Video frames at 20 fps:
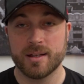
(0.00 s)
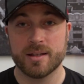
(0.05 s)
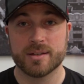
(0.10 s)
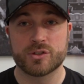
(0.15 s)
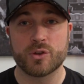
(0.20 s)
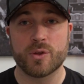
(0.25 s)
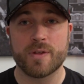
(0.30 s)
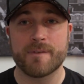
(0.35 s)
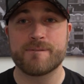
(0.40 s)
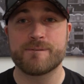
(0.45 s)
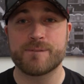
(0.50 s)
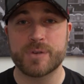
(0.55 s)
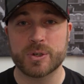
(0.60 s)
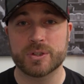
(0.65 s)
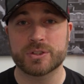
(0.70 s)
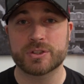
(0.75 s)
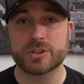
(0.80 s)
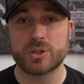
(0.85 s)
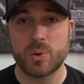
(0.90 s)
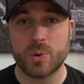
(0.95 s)
So the
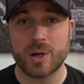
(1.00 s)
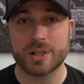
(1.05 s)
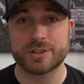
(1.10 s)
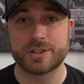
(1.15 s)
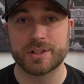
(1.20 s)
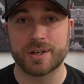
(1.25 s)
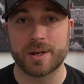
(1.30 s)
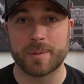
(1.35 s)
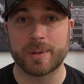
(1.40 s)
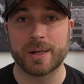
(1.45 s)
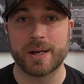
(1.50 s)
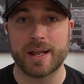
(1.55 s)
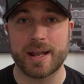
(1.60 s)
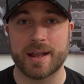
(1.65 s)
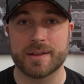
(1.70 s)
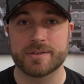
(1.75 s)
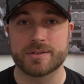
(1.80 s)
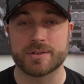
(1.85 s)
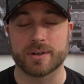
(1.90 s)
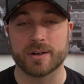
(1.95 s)
first question I'm gonna
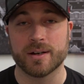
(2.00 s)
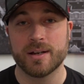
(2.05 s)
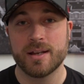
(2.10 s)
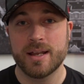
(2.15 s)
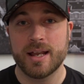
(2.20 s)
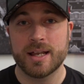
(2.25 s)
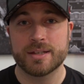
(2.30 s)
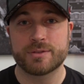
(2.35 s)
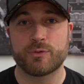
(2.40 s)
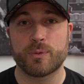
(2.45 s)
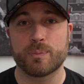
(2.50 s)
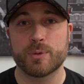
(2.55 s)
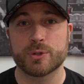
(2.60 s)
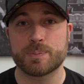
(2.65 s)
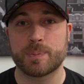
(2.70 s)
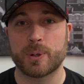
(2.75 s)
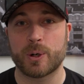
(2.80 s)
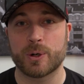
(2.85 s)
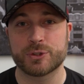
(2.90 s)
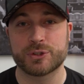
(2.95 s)
answer is from this
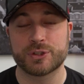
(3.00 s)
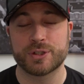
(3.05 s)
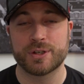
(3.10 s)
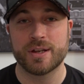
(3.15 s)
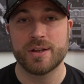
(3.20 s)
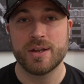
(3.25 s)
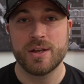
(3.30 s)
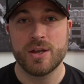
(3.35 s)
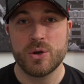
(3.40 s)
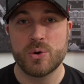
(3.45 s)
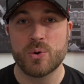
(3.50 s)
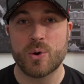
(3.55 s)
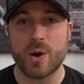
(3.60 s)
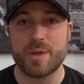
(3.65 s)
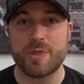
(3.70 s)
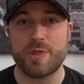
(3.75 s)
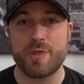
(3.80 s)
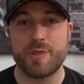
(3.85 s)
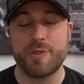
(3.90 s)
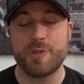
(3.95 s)
person who I
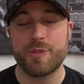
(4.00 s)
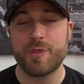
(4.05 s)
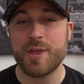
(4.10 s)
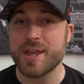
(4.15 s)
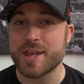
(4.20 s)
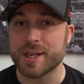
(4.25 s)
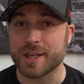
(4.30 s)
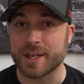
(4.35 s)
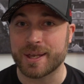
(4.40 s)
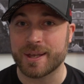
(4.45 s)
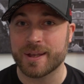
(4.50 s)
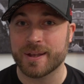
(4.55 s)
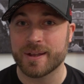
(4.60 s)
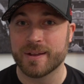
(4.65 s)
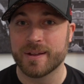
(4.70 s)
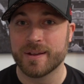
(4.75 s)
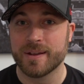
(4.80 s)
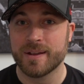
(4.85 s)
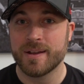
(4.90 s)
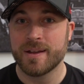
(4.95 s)
think
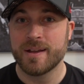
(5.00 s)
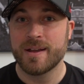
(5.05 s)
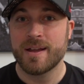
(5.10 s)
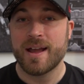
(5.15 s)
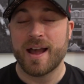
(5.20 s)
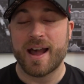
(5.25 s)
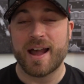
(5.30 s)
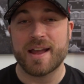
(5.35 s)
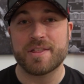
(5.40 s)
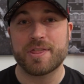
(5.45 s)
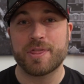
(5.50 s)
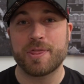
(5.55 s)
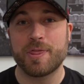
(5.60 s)
my